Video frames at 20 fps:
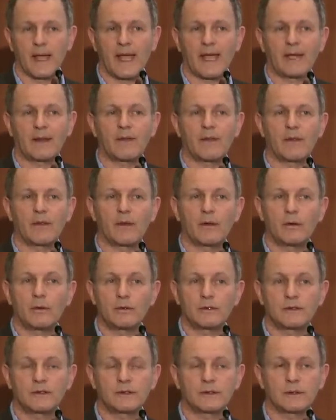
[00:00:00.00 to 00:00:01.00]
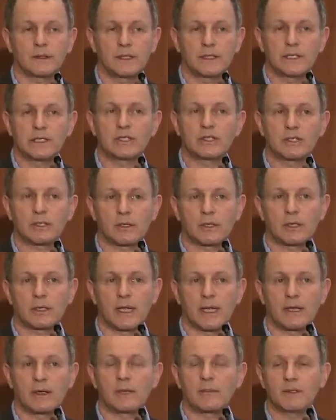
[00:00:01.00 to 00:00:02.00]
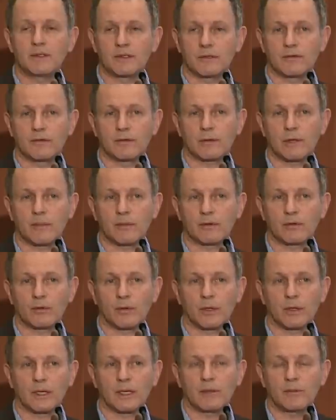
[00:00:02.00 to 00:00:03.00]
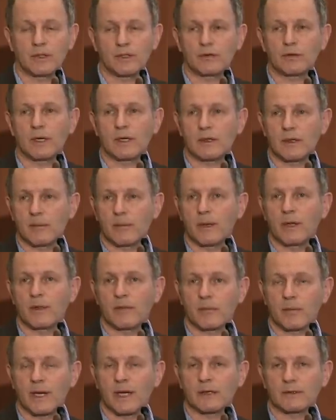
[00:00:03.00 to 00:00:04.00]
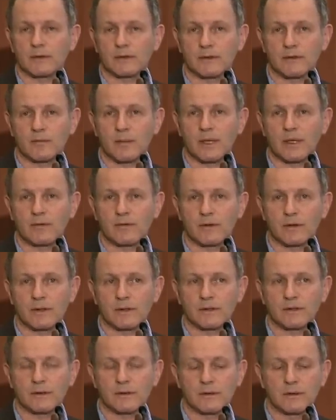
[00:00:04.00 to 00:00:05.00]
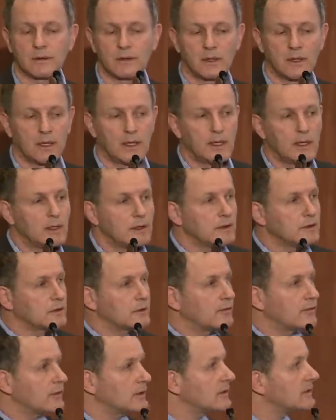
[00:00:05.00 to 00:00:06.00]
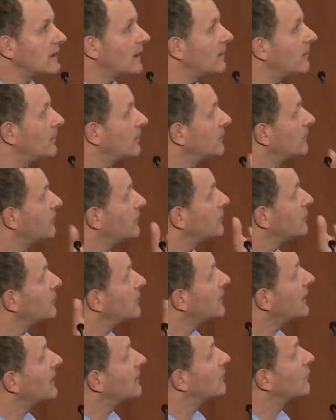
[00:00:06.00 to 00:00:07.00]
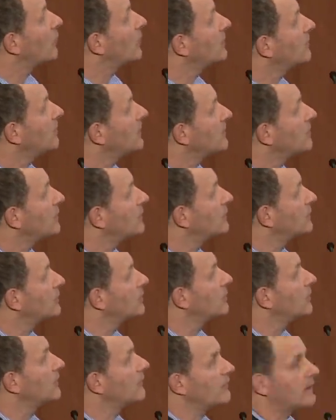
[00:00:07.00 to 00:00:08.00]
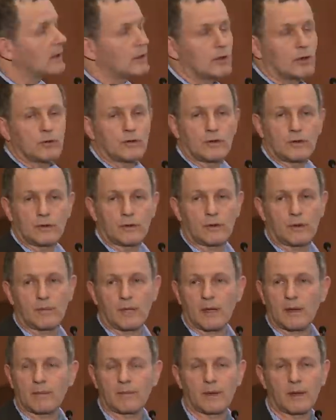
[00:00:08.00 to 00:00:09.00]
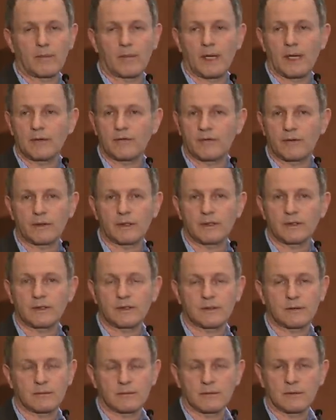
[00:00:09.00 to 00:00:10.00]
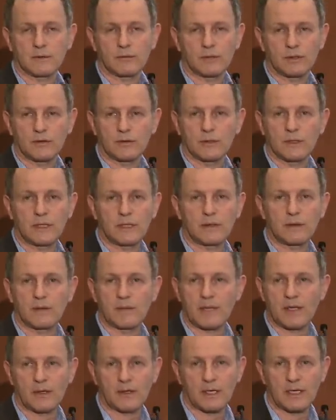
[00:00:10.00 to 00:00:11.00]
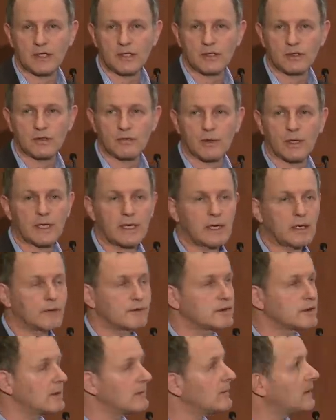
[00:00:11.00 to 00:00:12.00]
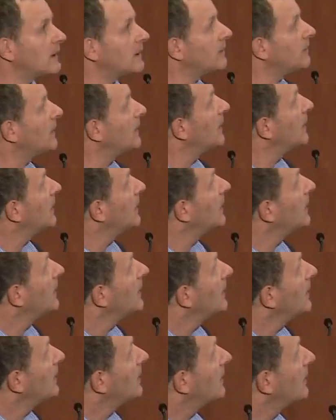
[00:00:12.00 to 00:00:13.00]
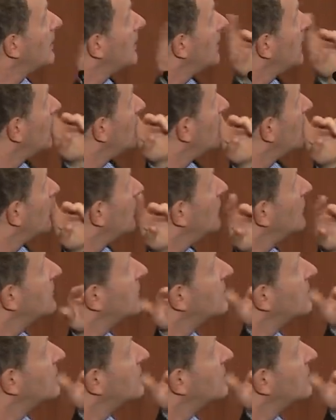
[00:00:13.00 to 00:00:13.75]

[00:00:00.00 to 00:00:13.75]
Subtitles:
And those additional elements of your repertoire can be trained up by the practice of mindfulness. So for example, if you look at what people do if they go to a mindfulness retreat, meditation training of some type, you